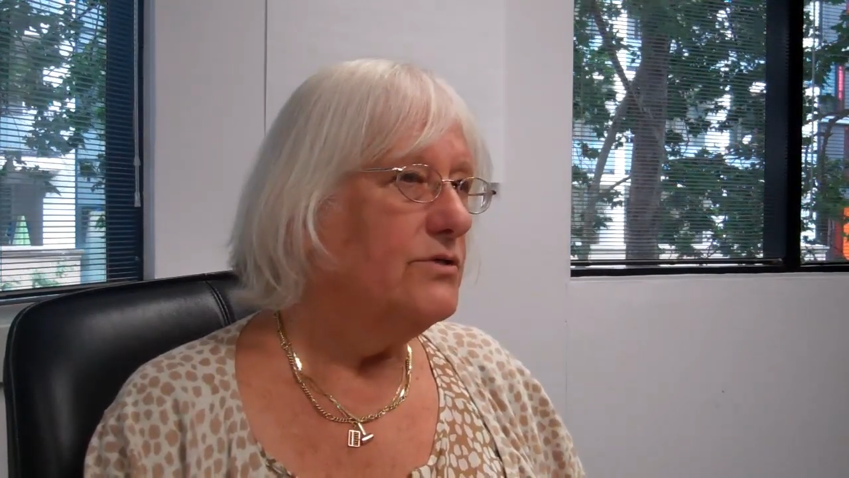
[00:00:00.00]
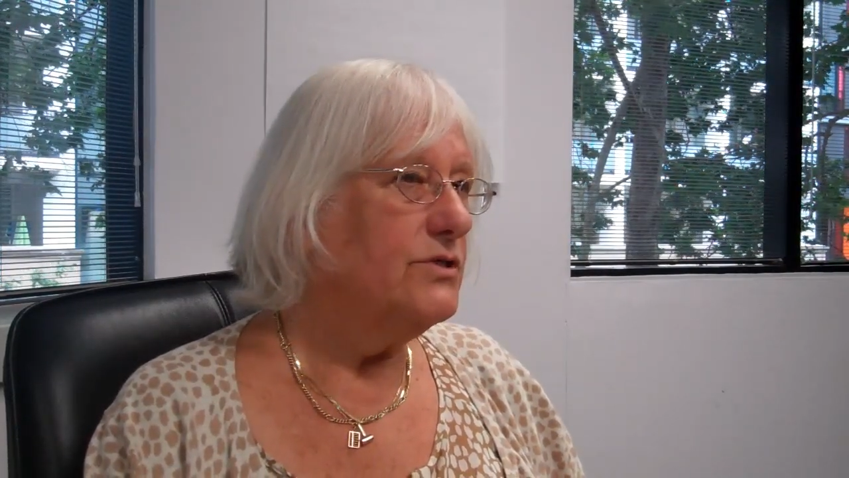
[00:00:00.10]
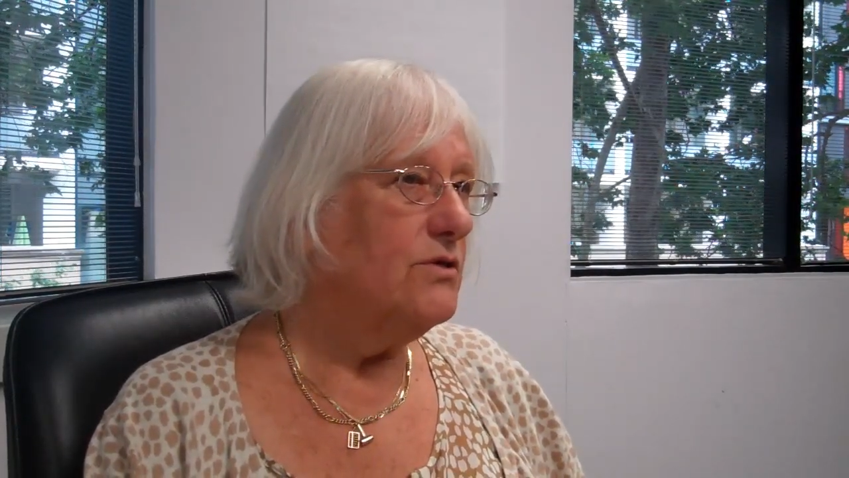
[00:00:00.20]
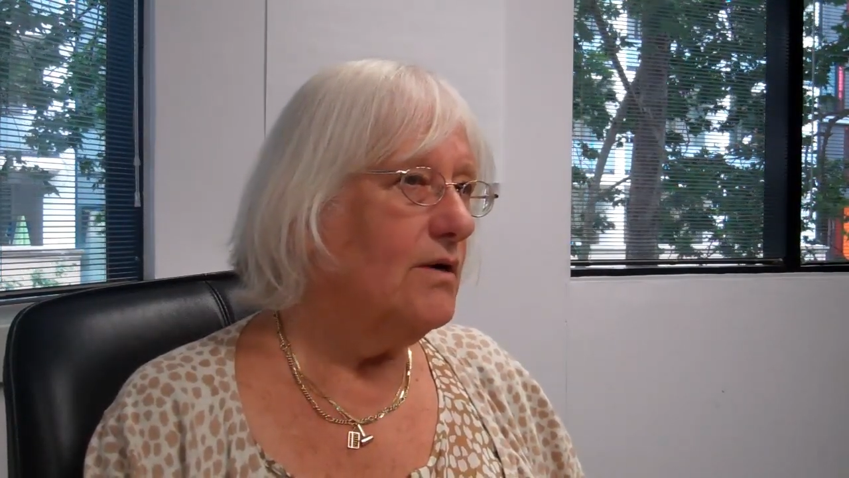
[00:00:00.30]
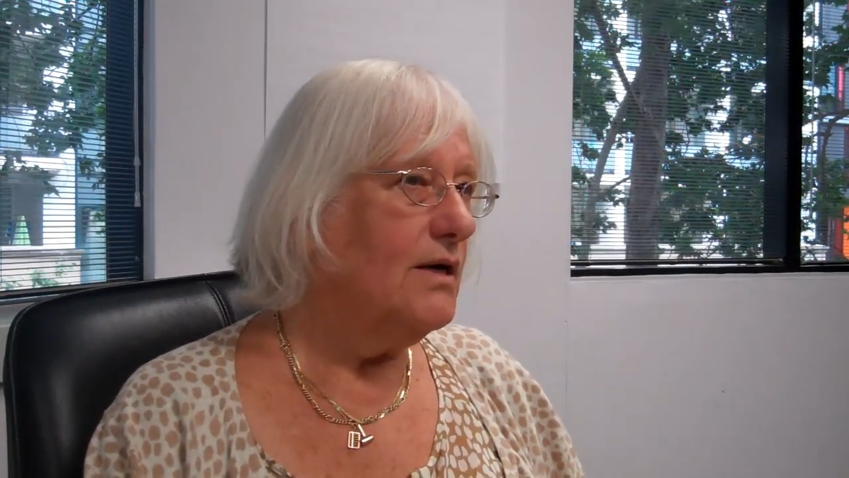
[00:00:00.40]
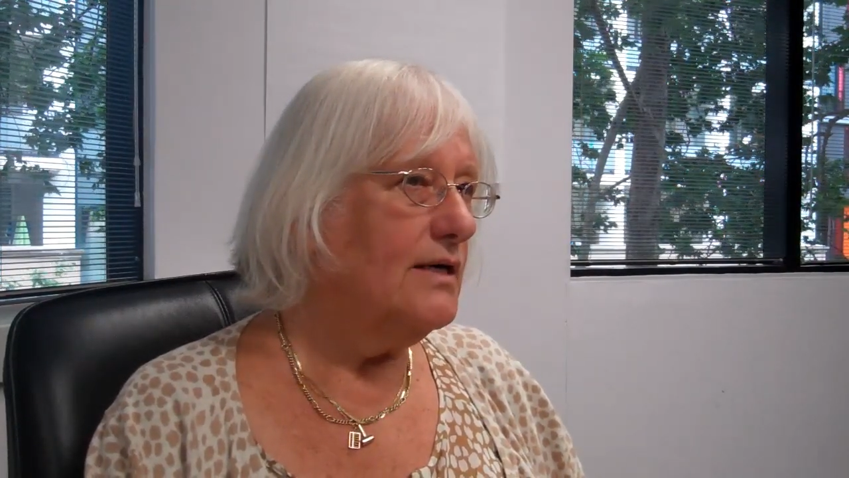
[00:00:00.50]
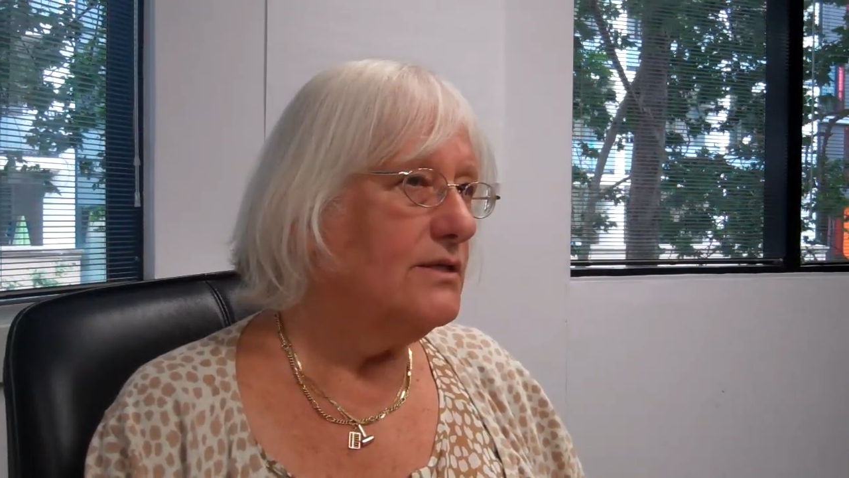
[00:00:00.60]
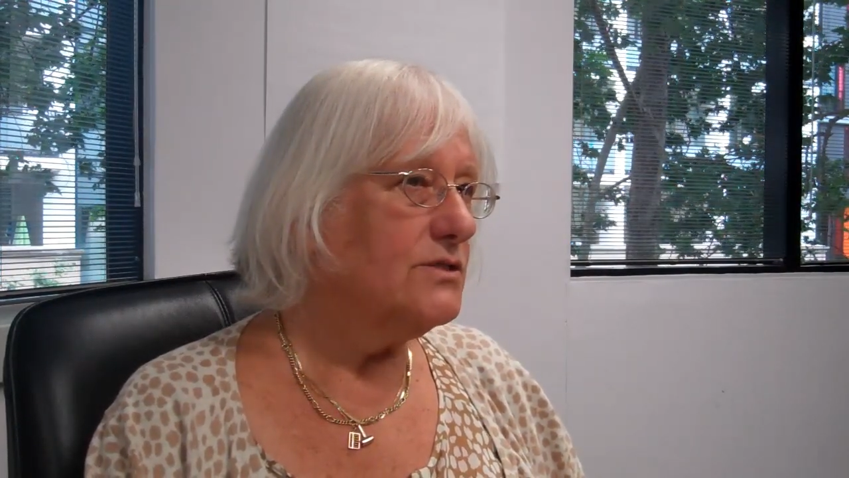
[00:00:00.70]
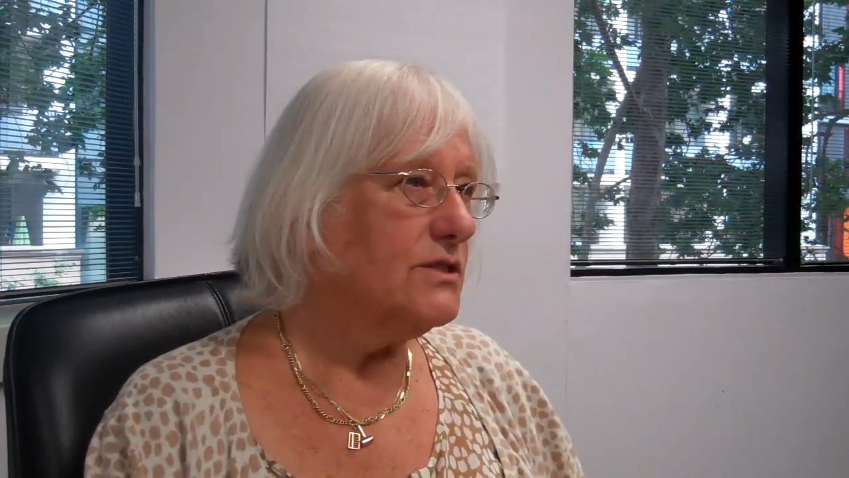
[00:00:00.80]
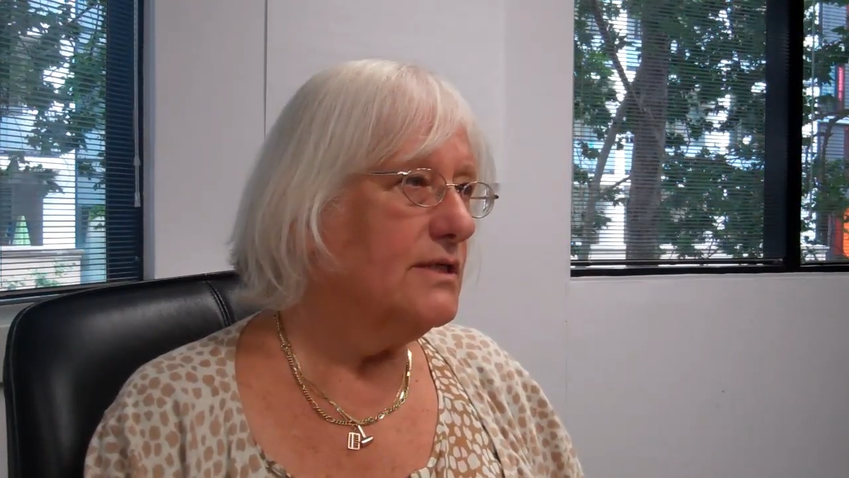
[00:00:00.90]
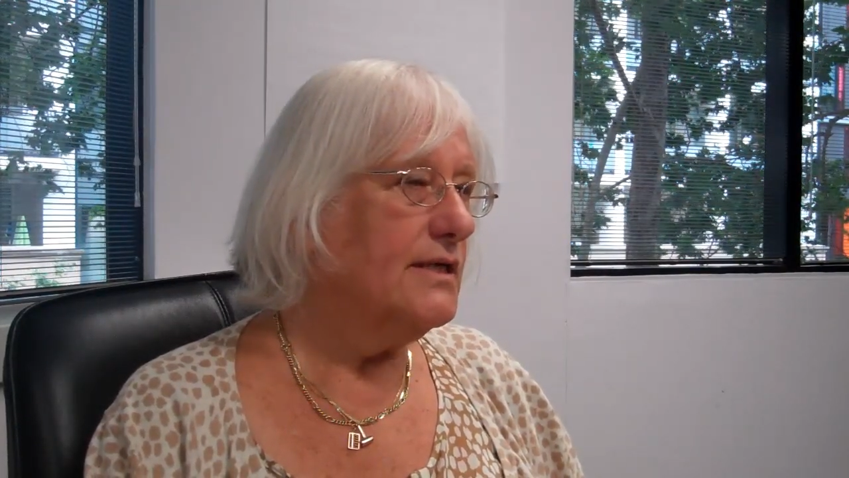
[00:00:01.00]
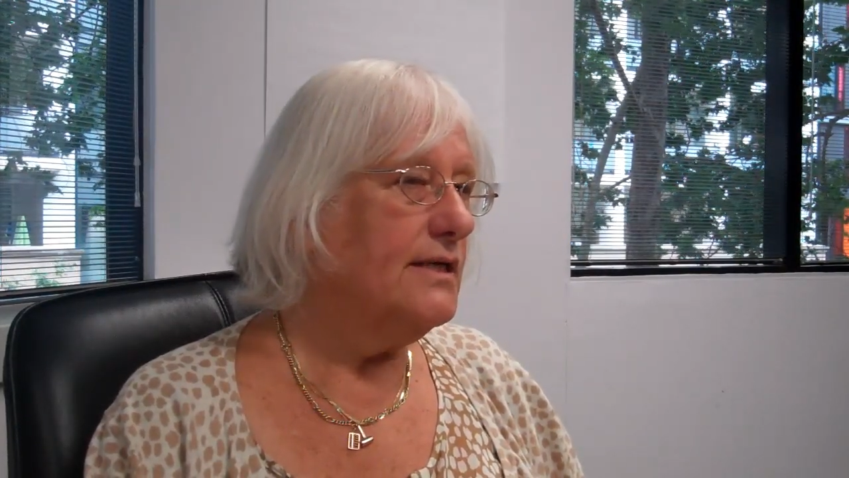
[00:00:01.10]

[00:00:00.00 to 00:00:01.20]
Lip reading: to ask